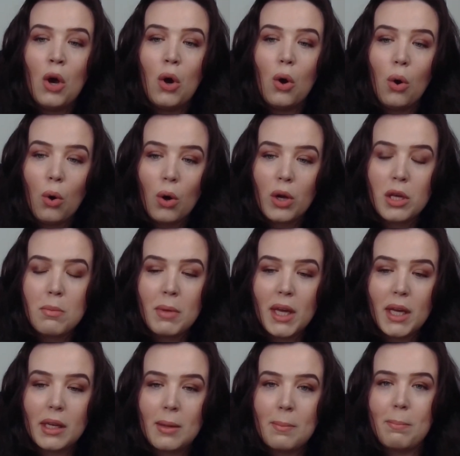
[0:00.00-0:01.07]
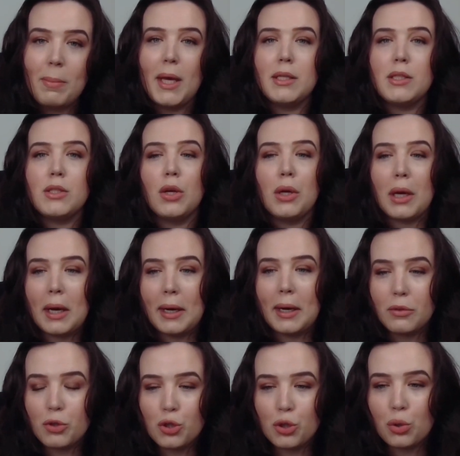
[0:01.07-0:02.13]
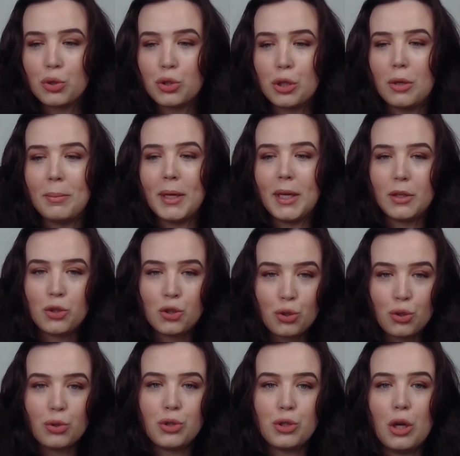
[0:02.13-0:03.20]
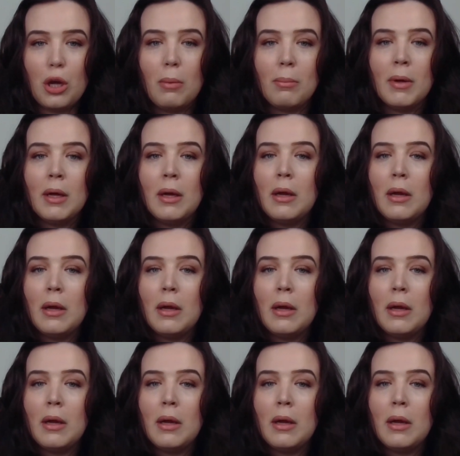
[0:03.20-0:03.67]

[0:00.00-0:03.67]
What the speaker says: Or are you making it based on a kind of short-term hit, short-term